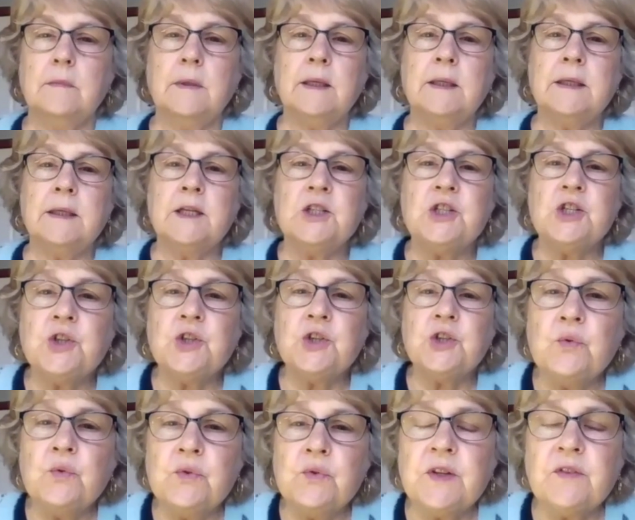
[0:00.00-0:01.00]
And the
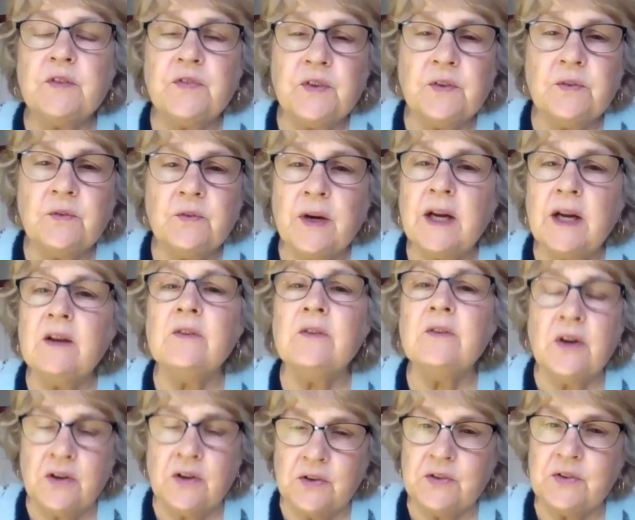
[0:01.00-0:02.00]
2 different
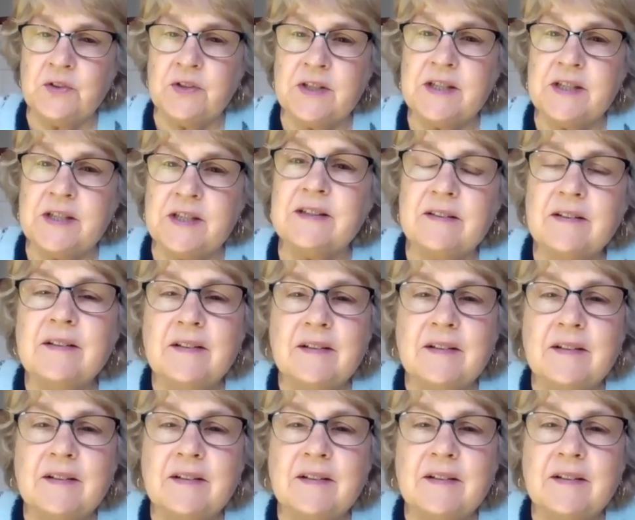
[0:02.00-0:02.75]
railroads.